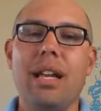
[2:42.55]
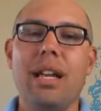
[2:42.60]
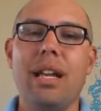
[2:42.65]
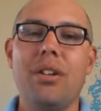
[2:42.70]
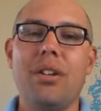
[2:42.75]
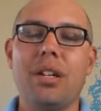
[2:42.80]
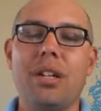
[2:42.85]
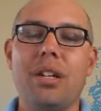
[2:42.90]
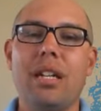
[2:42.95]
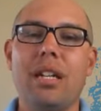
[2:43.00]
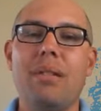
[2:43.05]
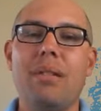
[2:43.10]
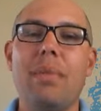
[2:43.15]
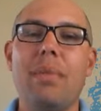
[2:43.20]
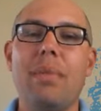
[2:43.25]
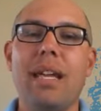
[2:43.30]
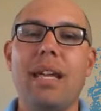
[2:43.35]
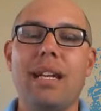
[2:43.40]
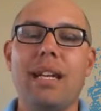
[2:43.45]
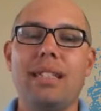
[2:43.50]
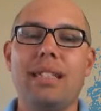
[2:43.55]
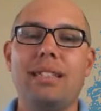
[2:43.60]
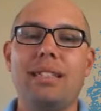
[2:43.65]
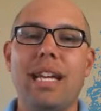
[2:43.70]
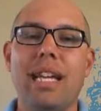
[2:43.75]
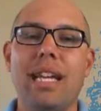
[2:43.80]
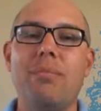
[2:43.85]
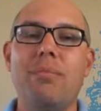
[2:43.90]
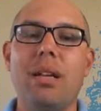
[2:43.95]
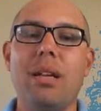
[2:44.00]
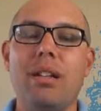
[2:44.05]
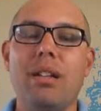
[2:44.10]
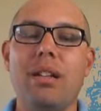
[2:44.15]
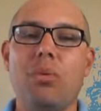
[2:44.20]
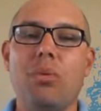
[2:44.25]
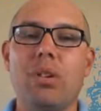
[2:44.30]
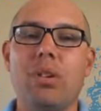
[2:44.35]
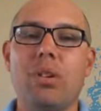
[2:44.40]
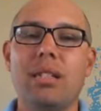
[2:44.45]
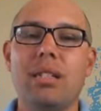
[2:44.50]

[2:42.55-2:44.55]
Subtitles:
and you're going to make a 10-minute work